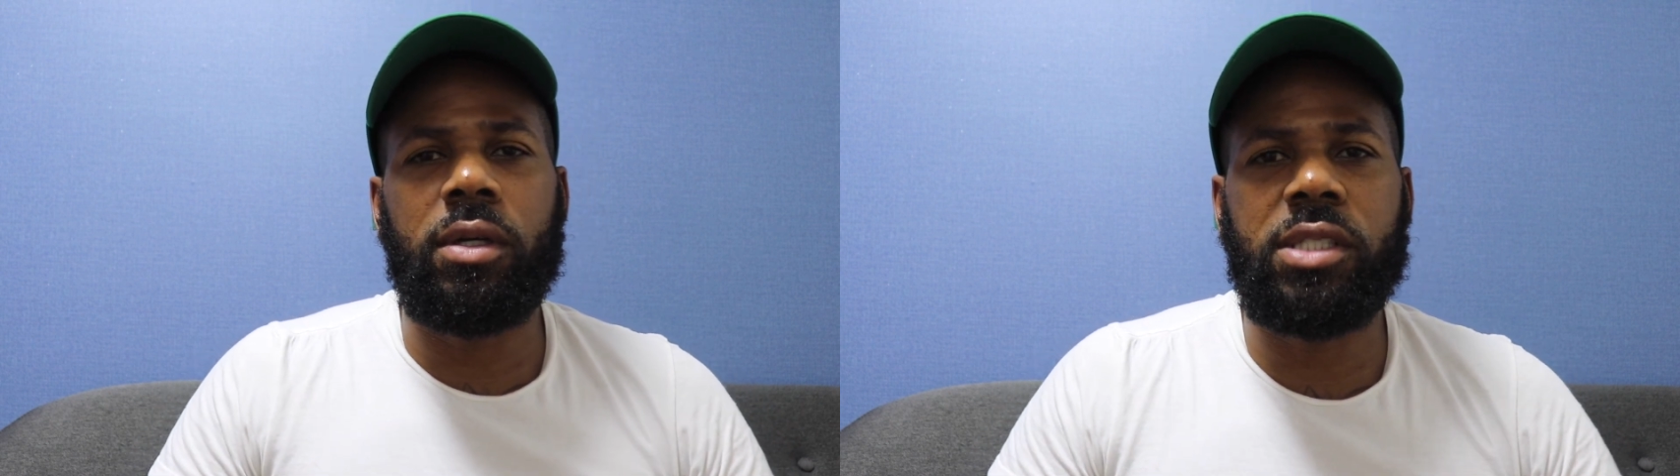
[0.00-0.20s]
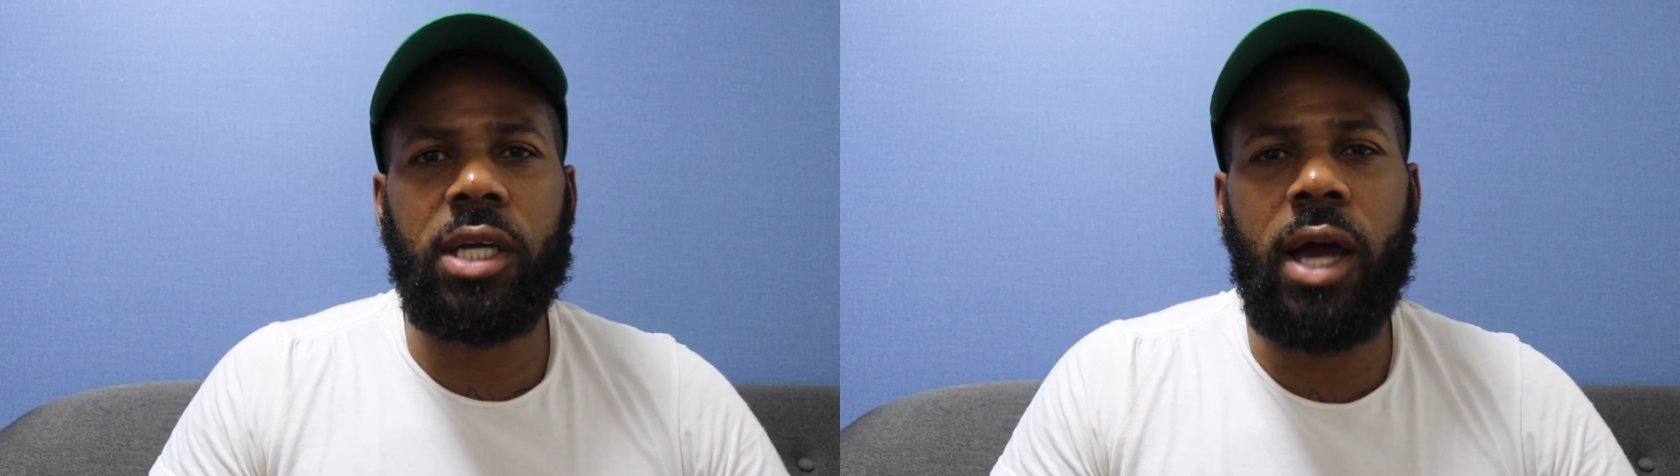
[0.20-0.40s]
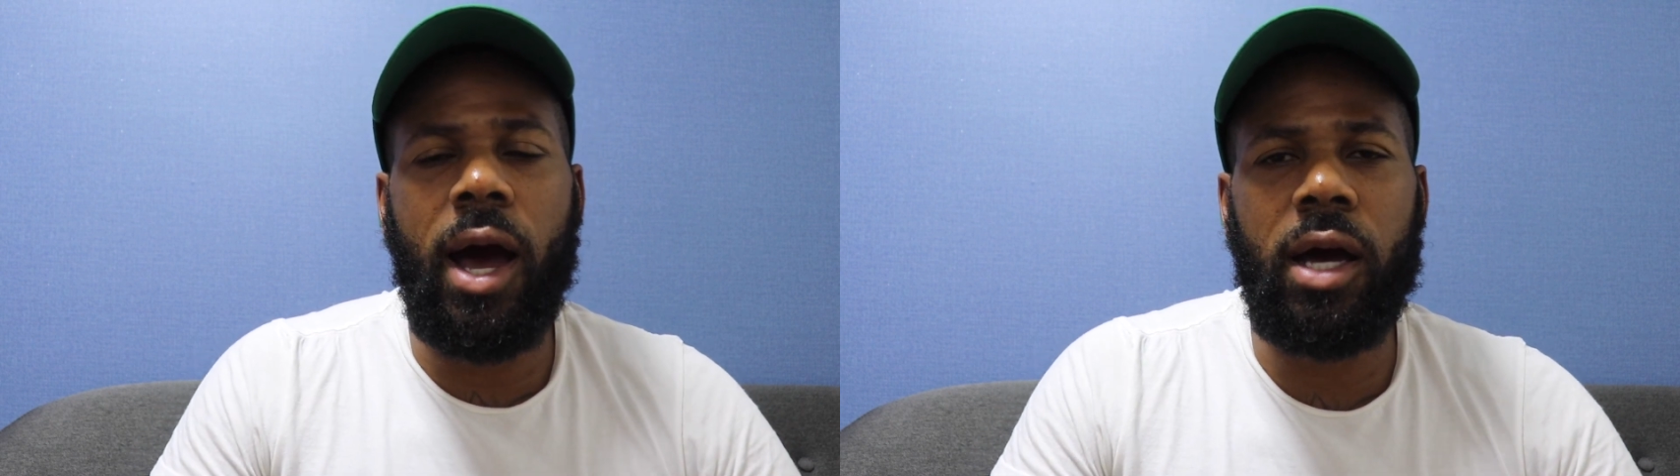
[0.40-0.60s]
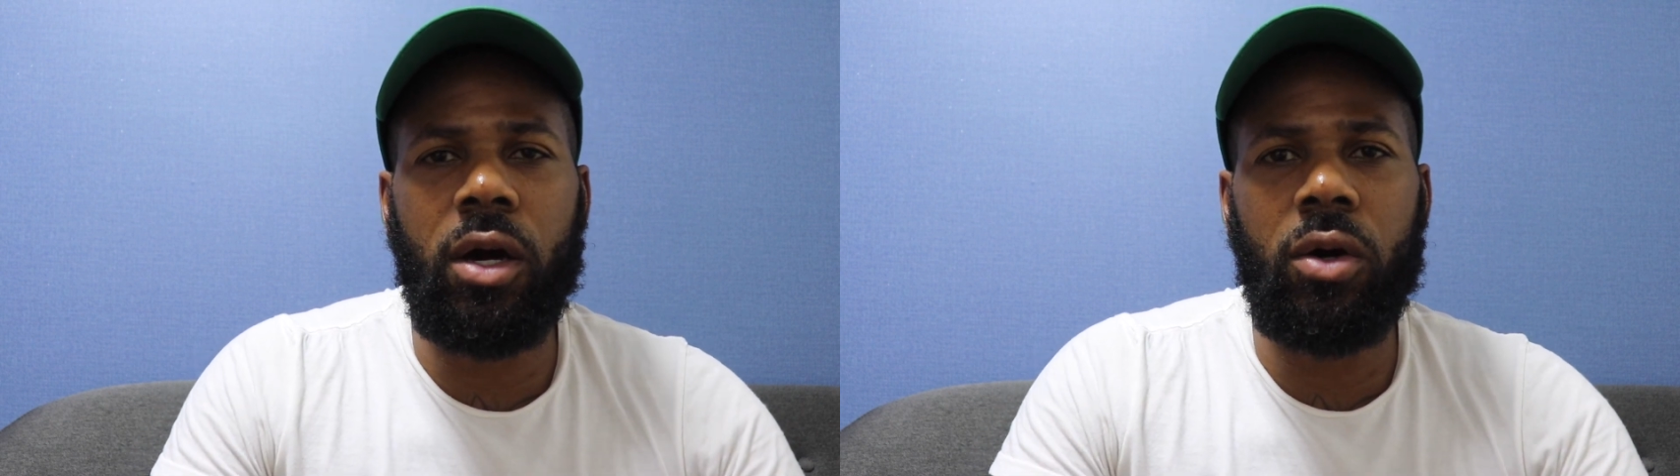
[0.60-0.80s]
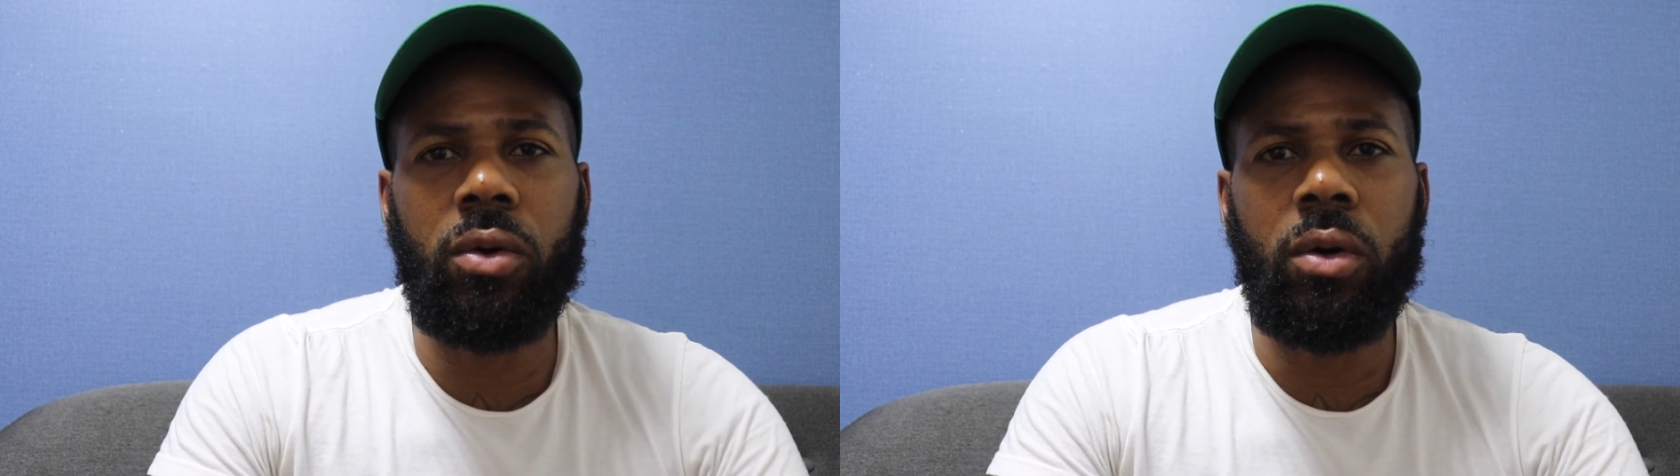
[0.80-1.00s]

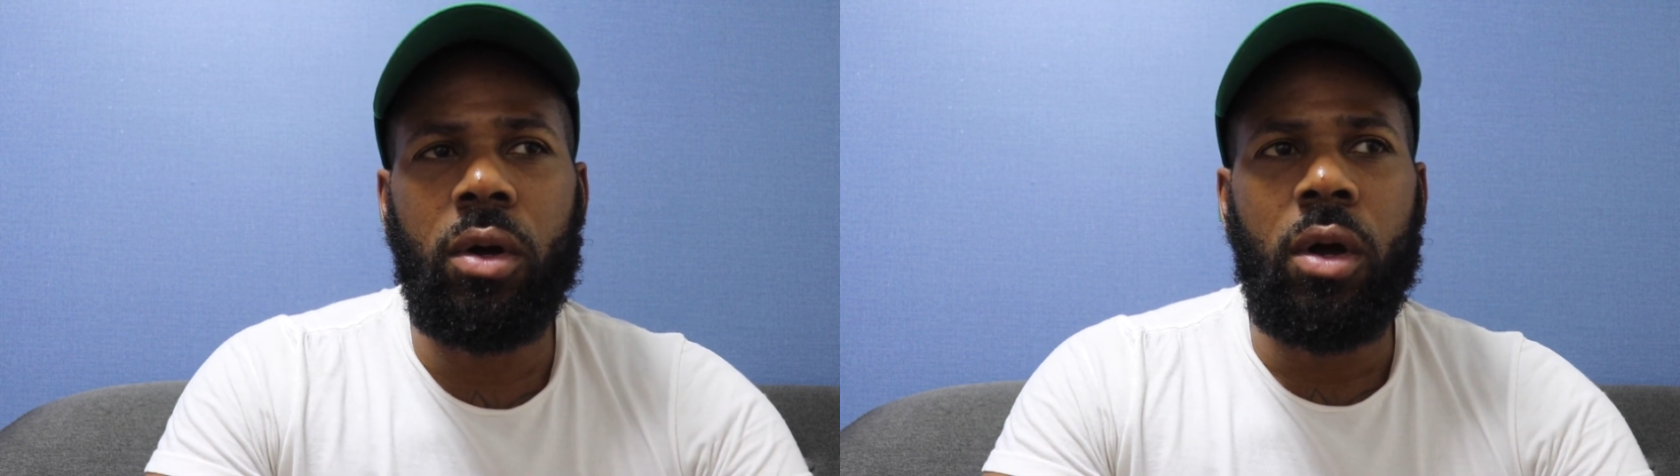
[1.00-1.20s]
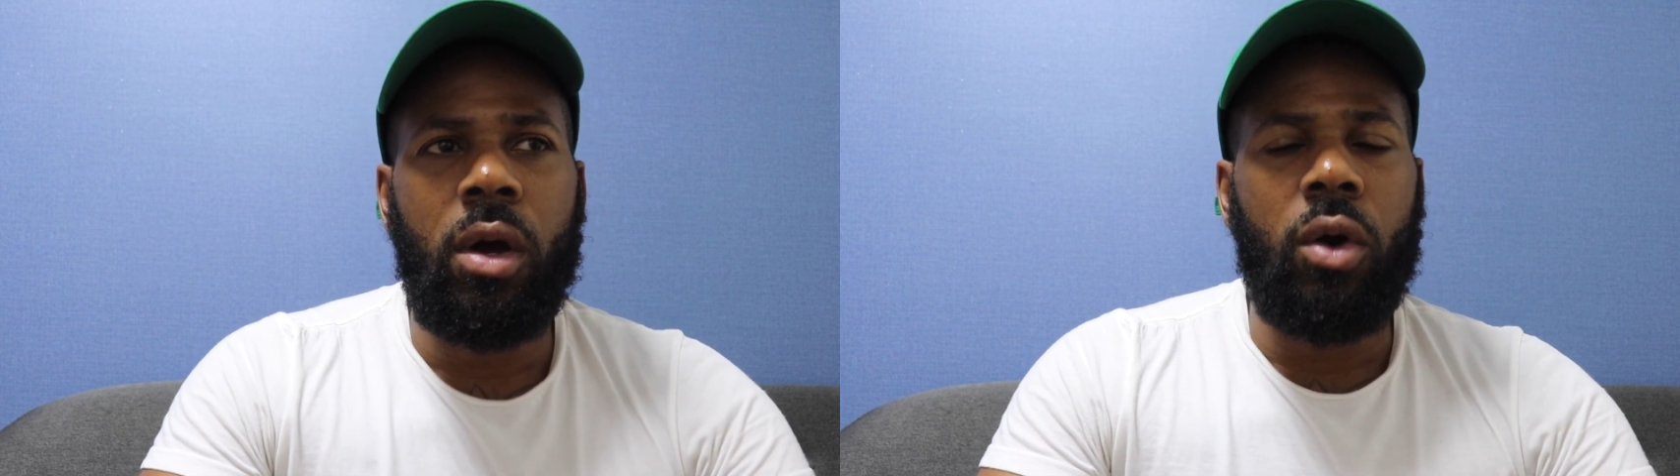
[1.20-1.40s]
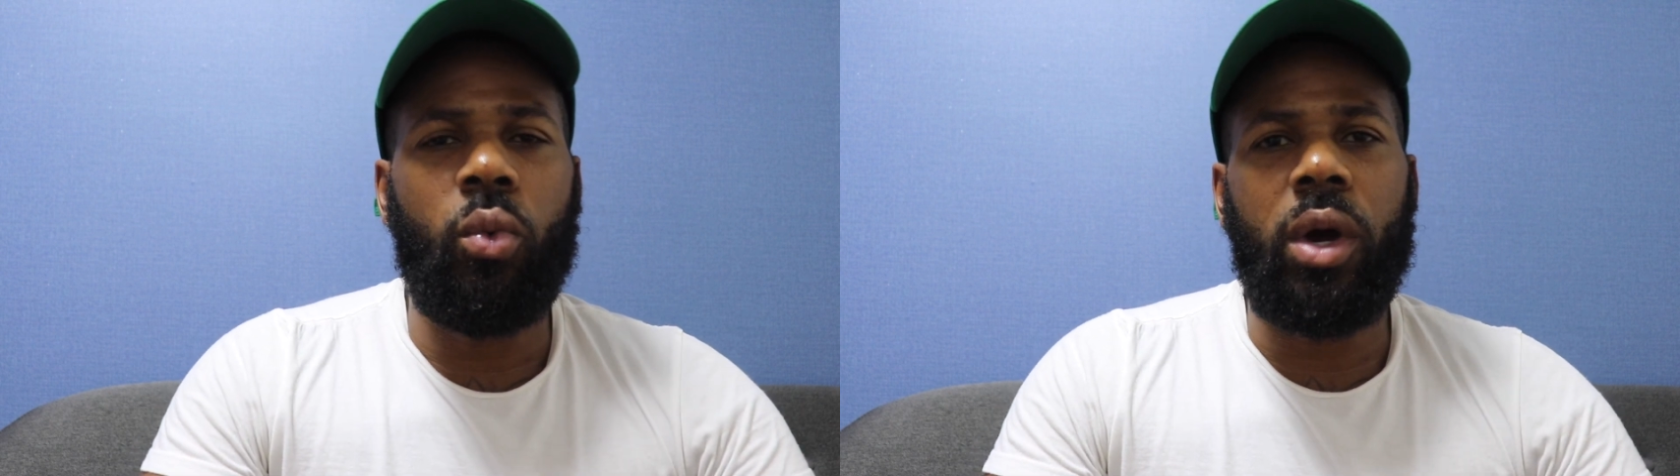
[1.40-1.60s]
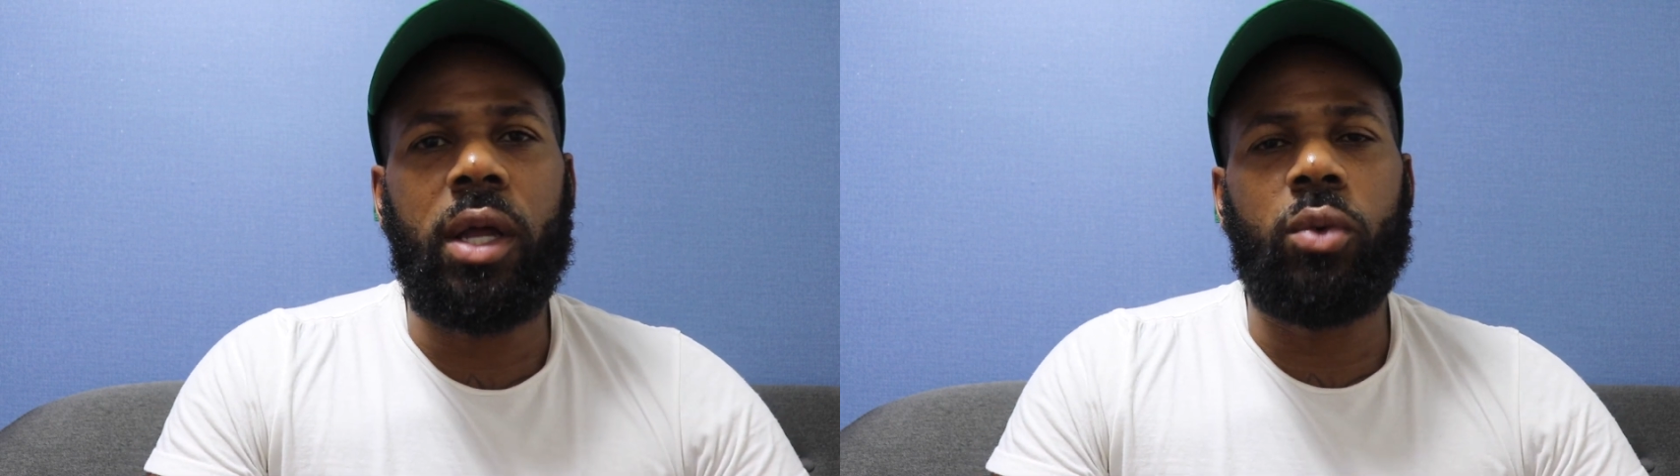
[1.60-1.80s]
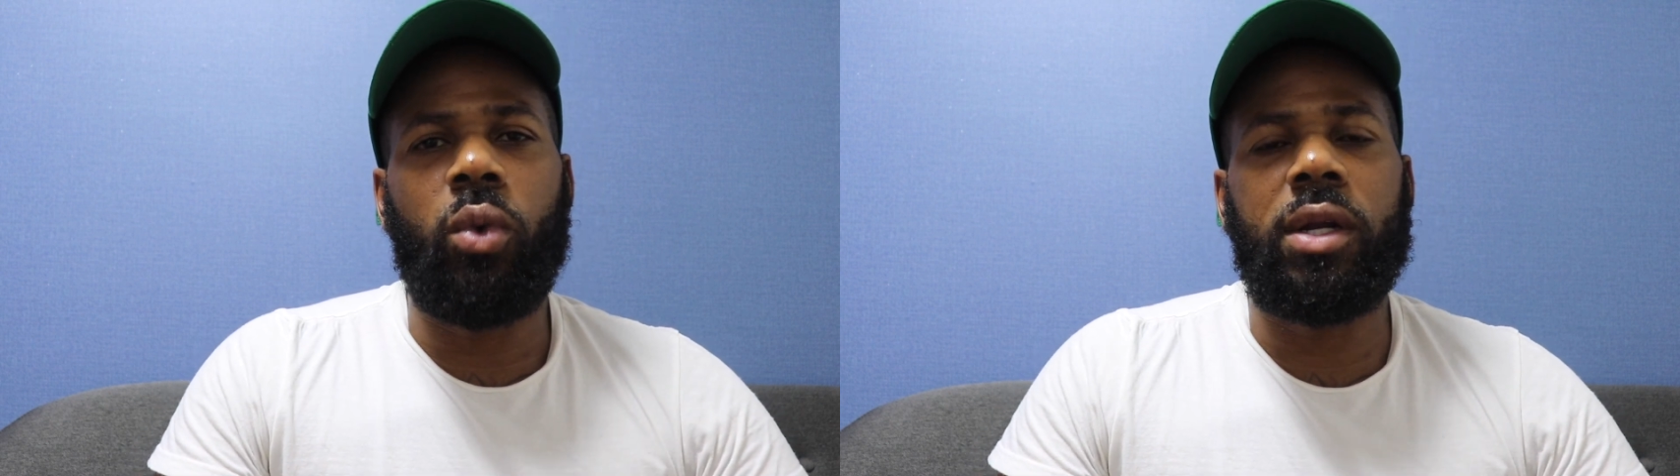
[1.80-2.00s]
Chicago,
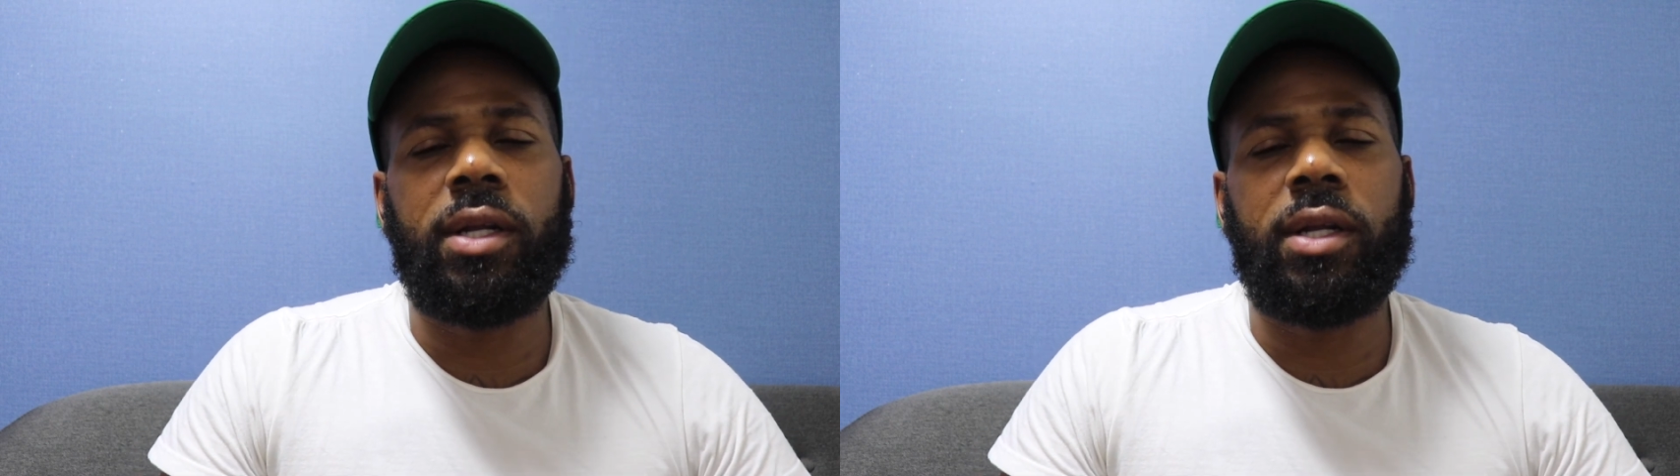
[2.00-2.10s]
when one